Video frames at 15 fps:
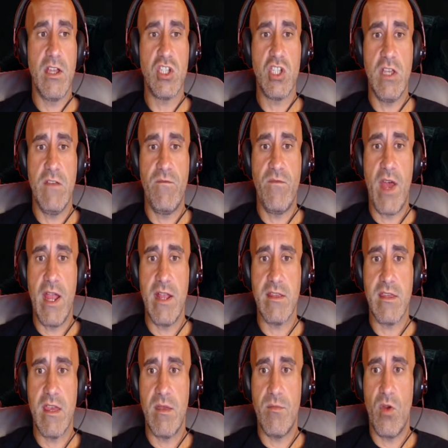she
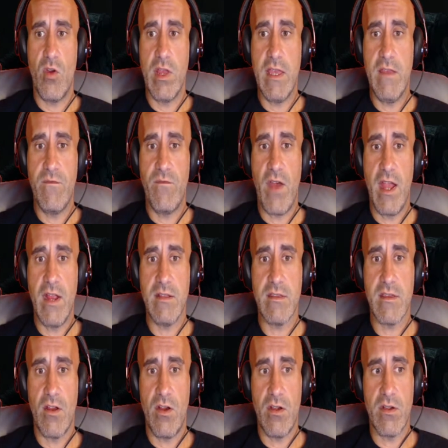finds him, or he
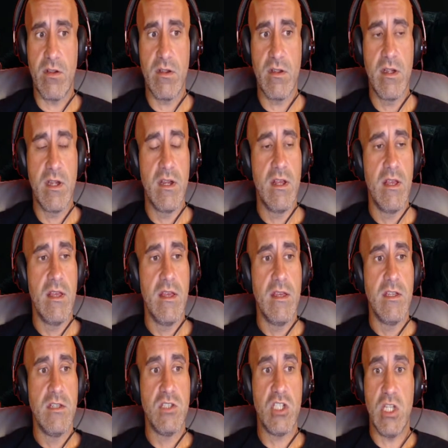finds her.
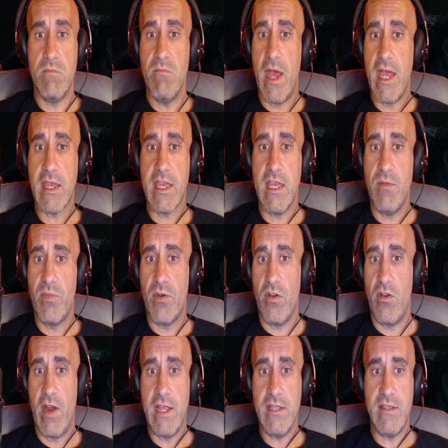She might keep
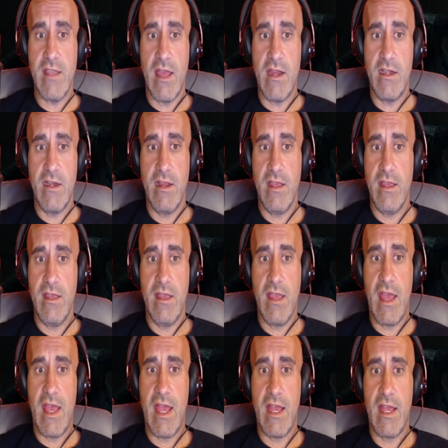her
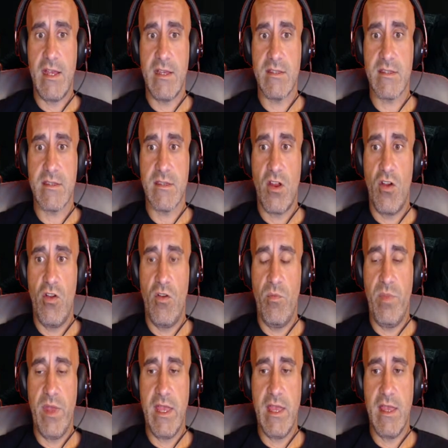identity as
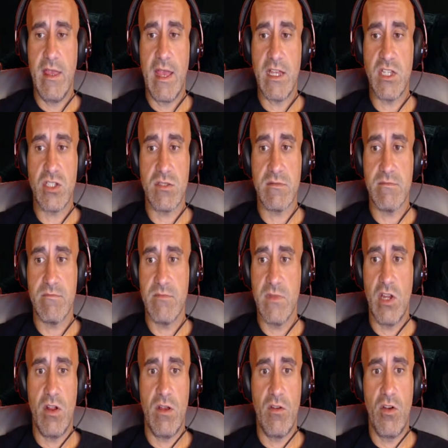
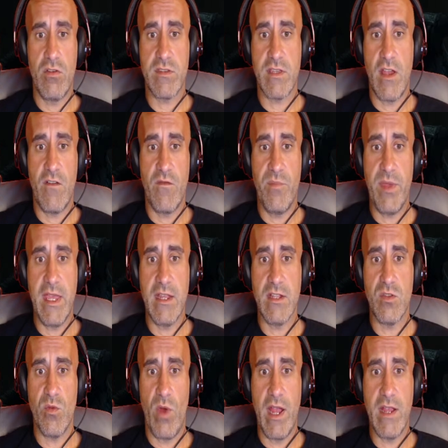herself
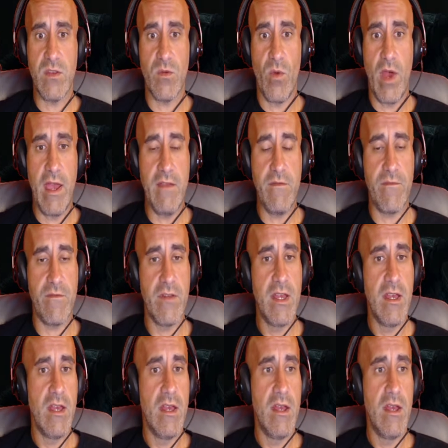being Dwight's wife,